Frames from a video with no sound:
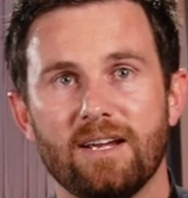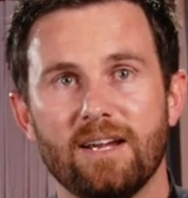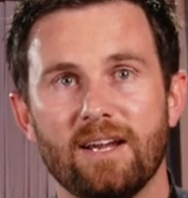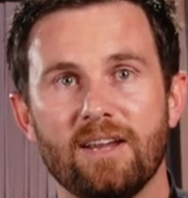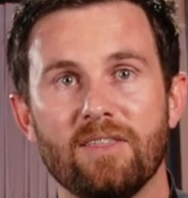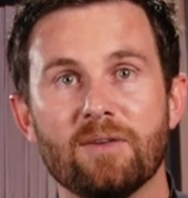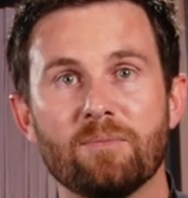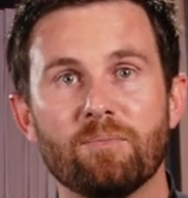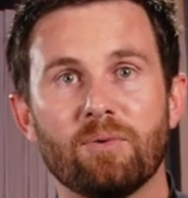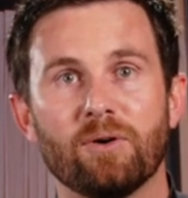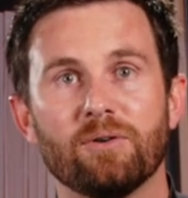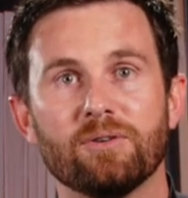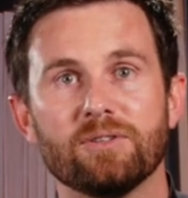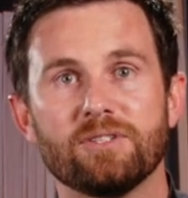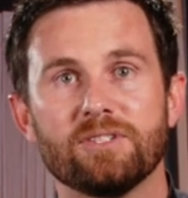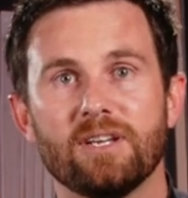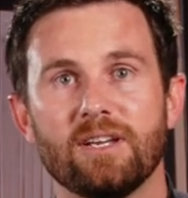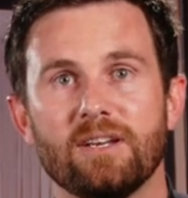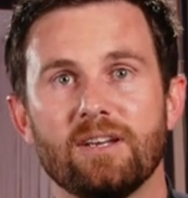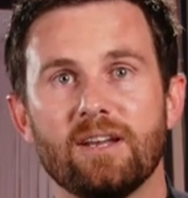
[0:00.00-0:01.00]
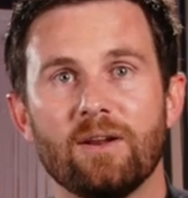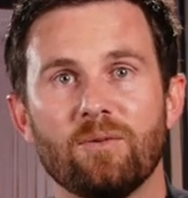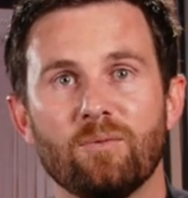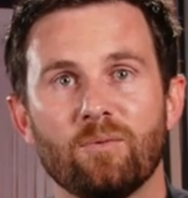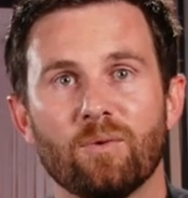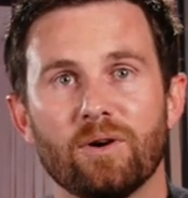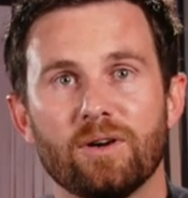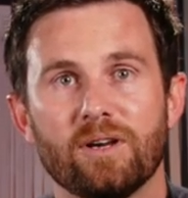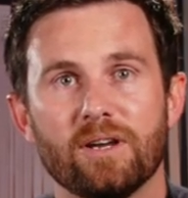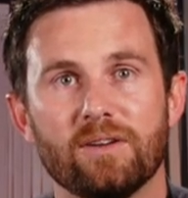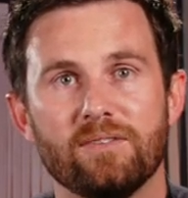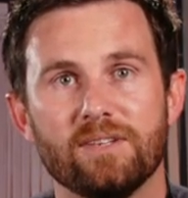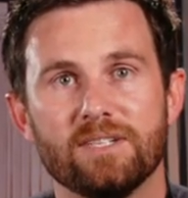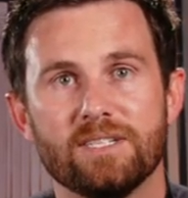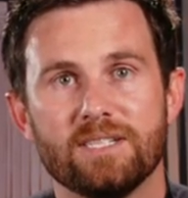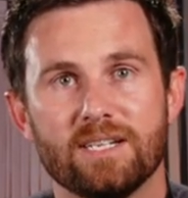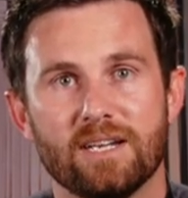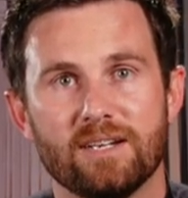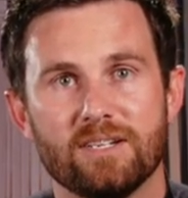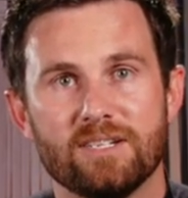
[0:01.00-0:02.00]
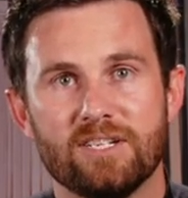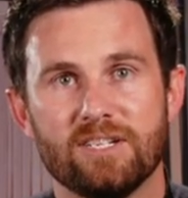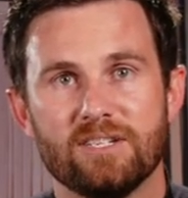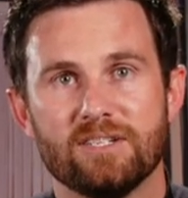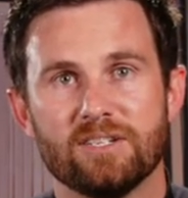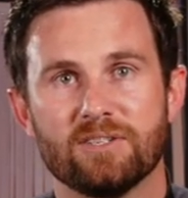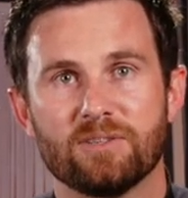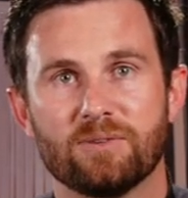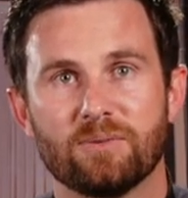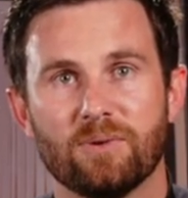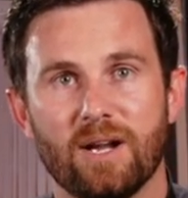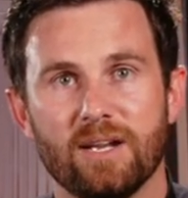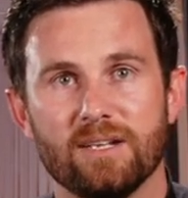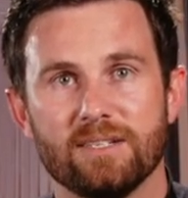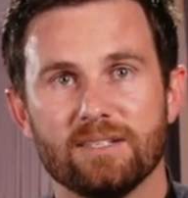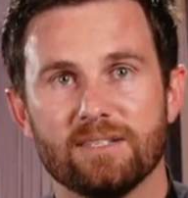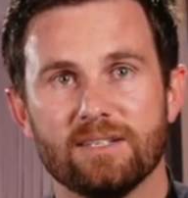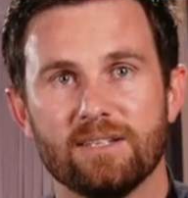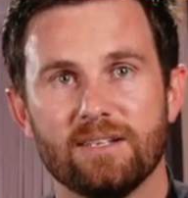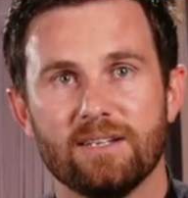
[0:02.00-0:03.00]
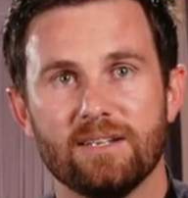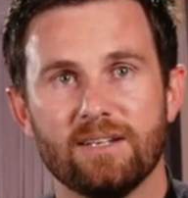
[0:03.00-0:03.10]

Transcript: in the person and work of his son, Jesus Christ.